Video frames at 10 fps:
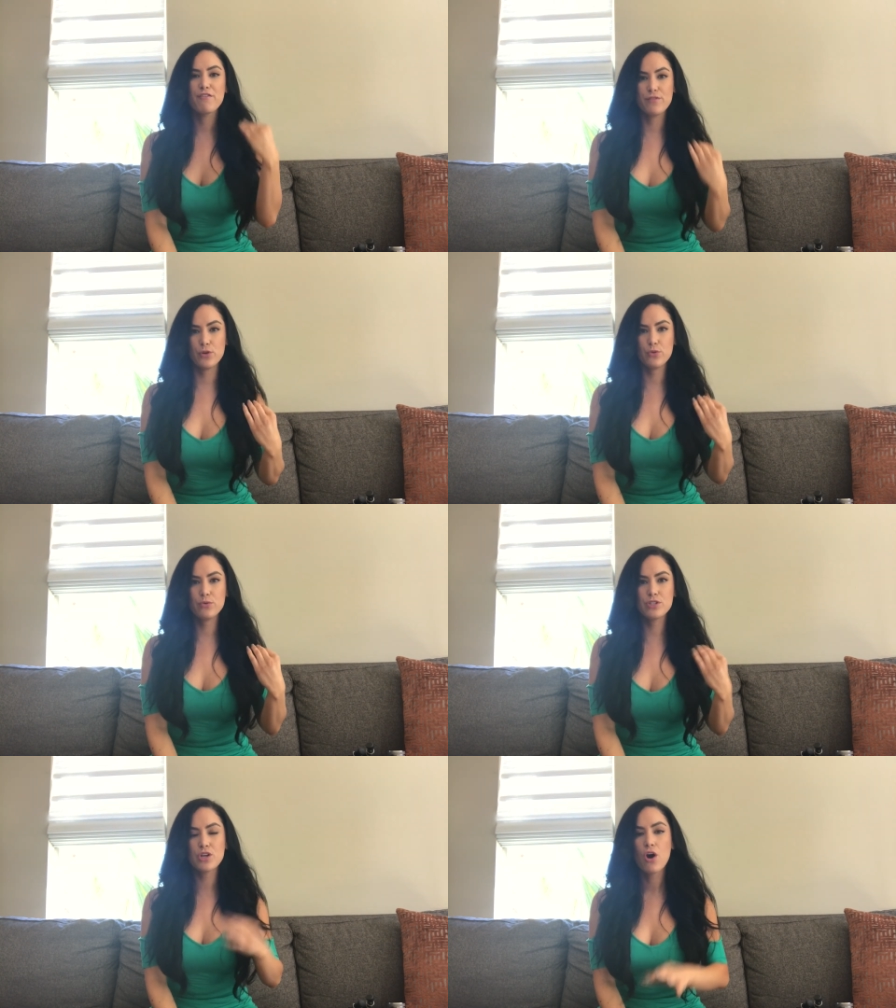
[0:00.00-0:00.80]

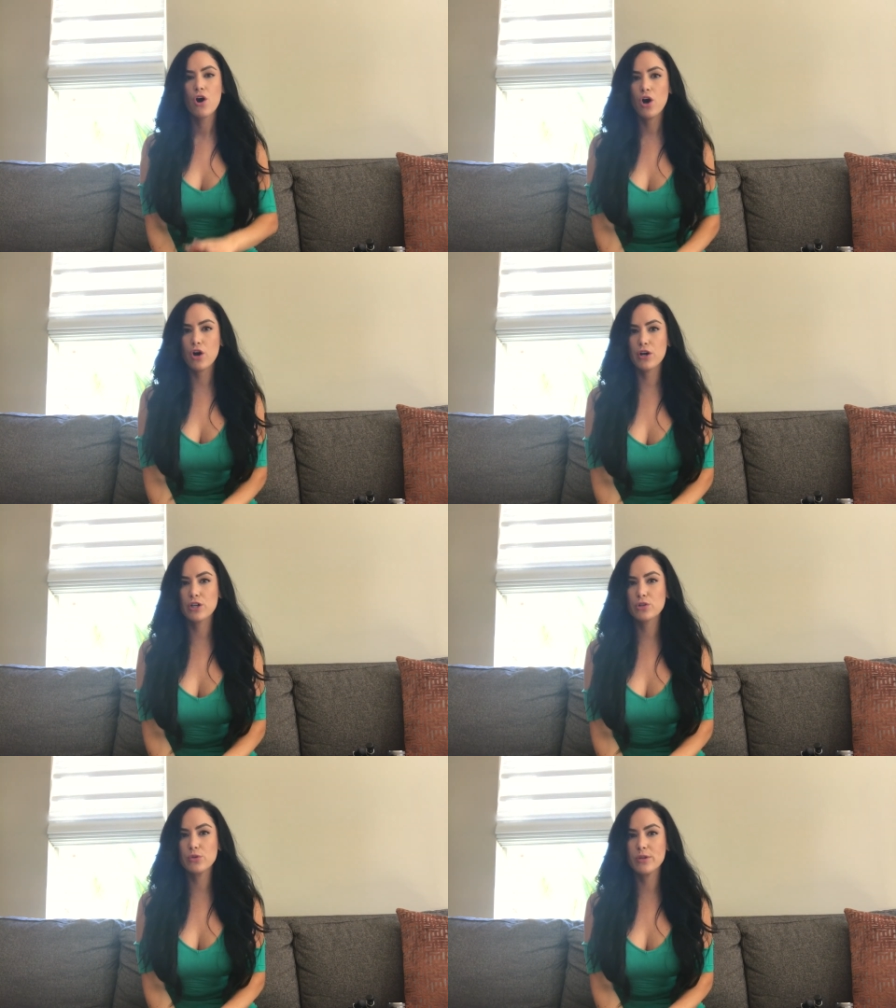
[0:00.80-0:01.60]
foods are
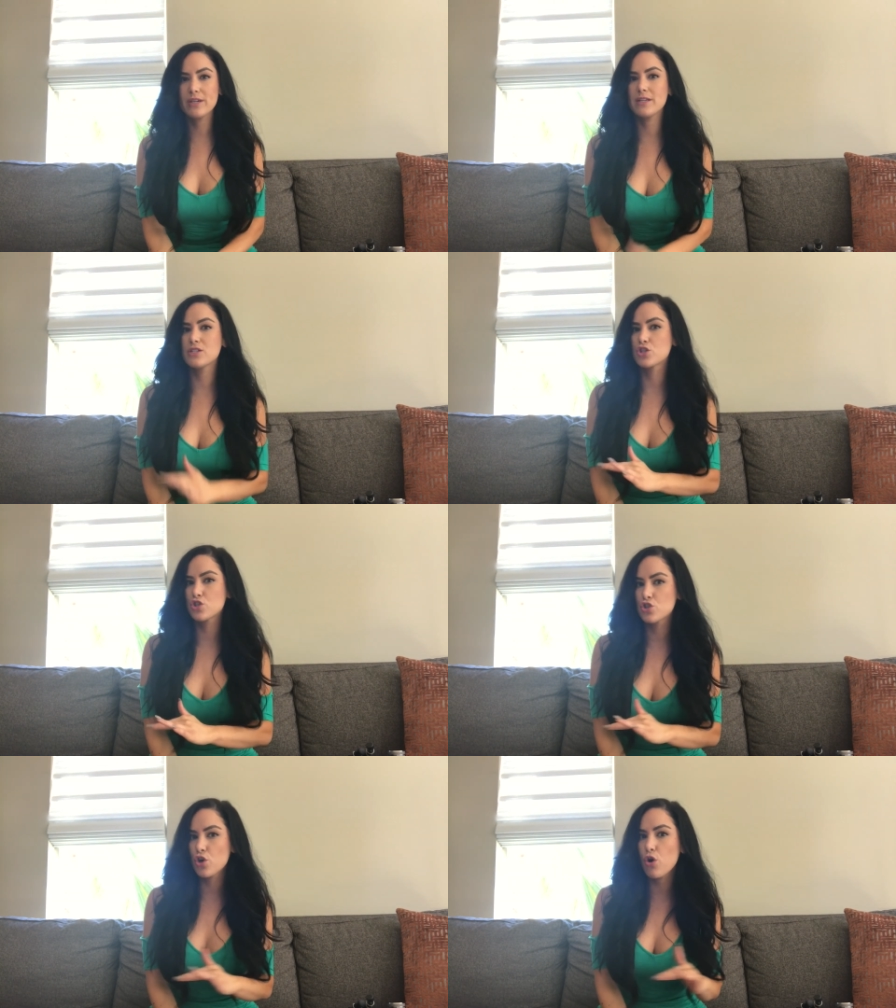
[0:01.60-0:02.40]
included in
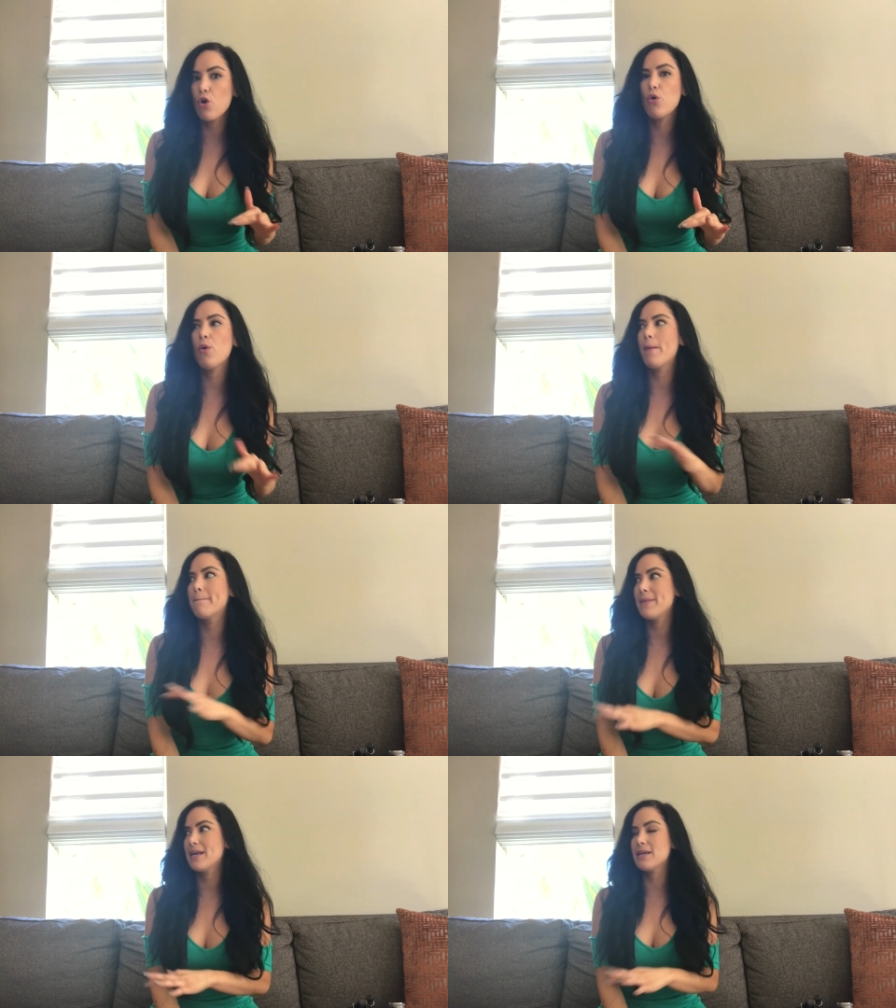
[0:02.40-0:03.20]
so
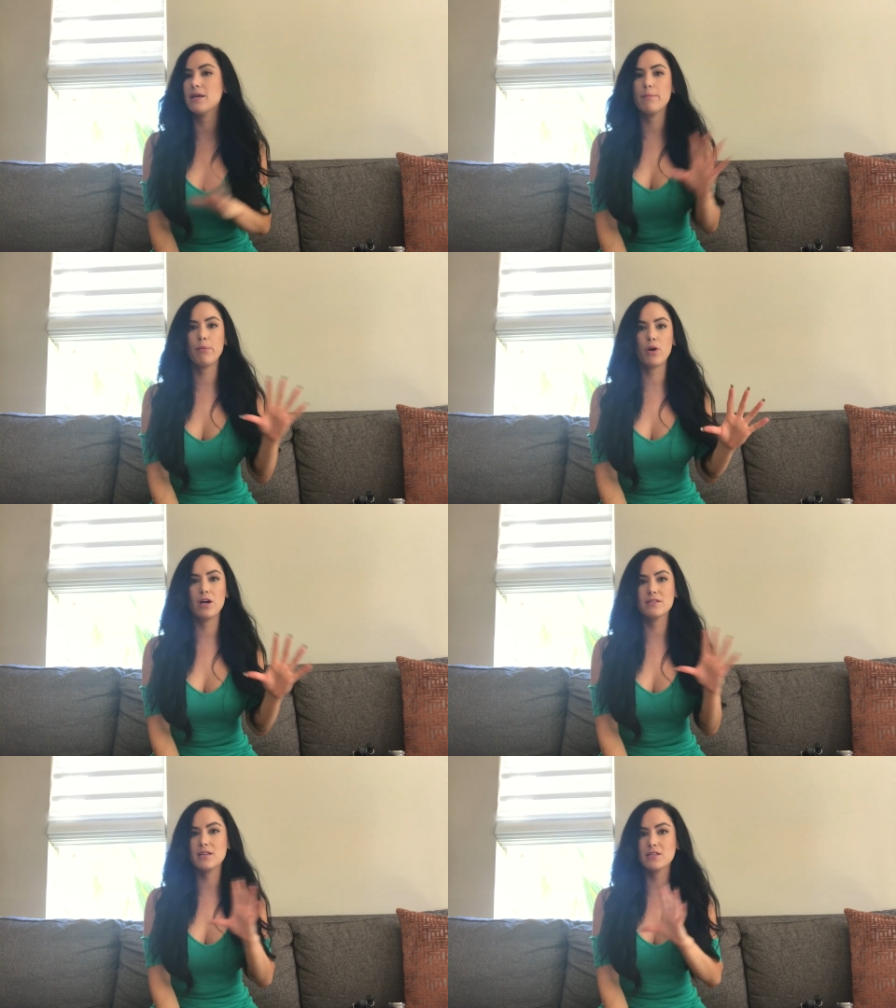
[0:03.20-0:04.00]
many
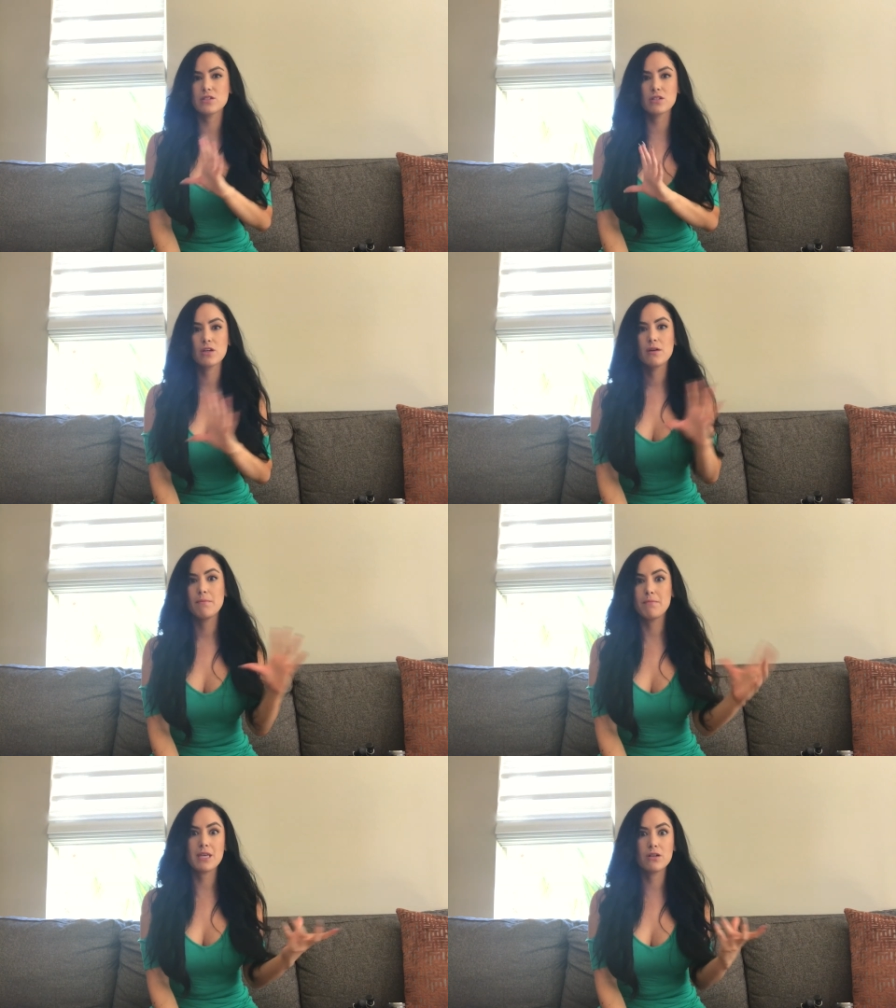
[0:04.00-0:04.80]
processed
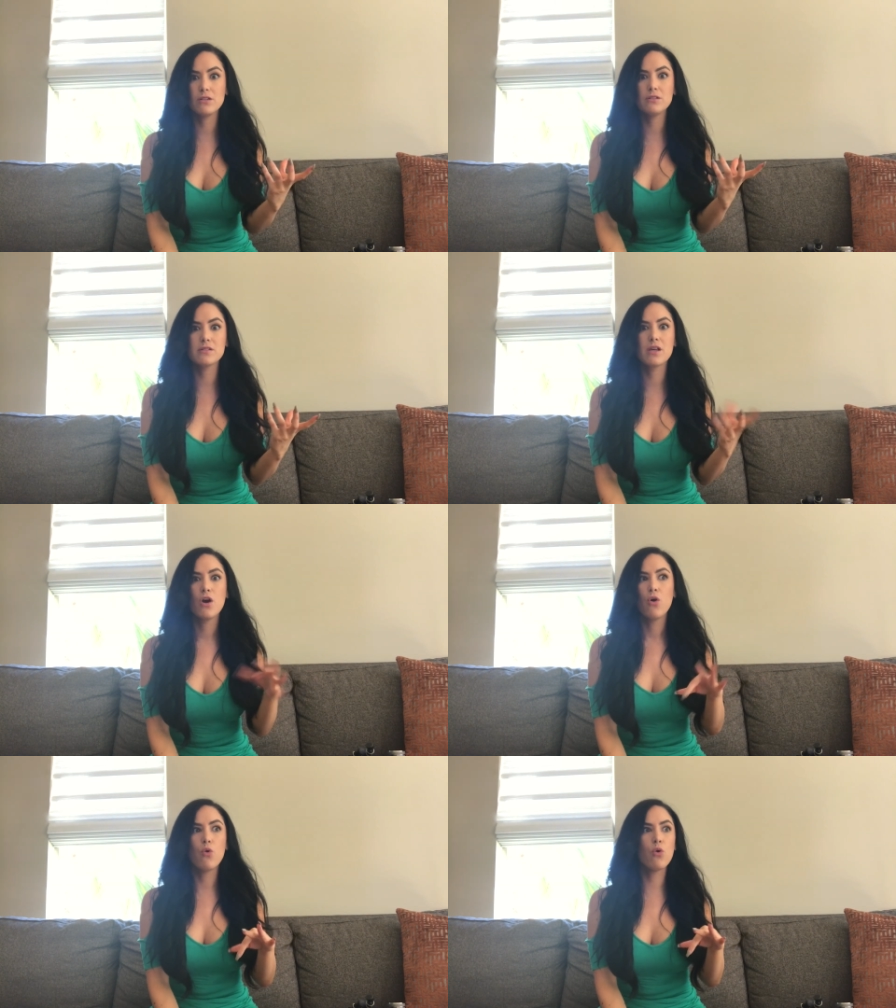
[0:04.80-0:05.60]
meals
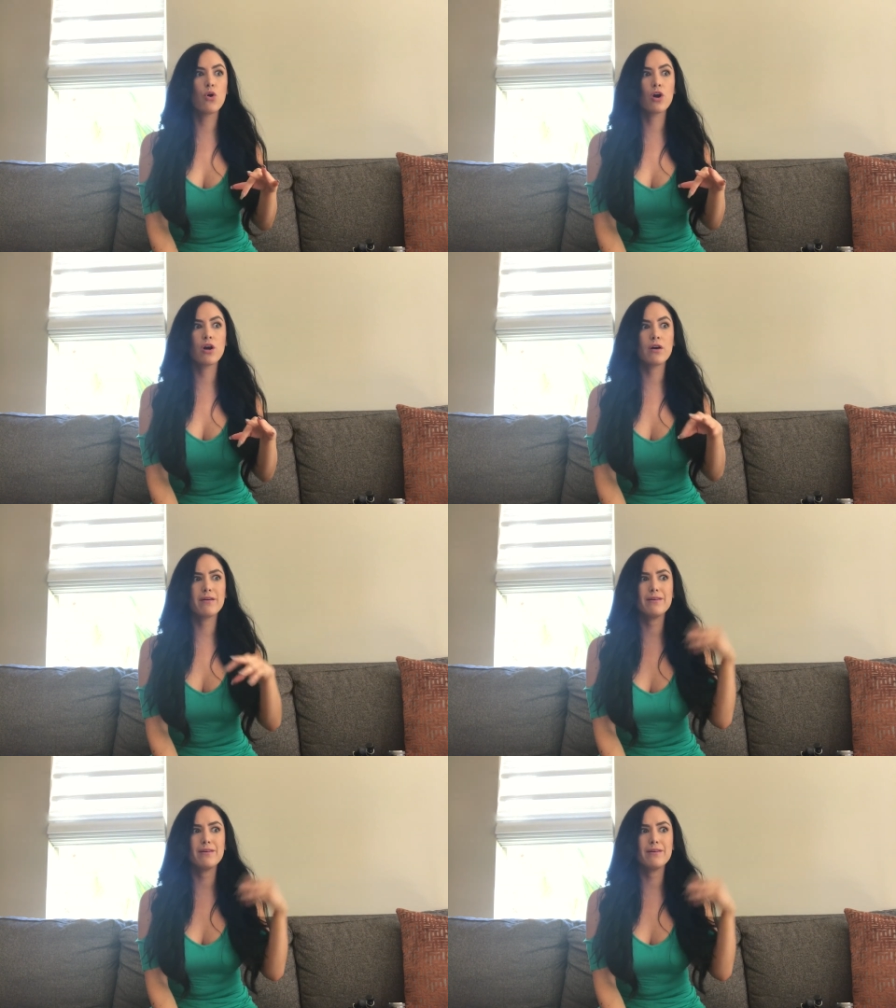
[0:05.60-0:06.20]
or,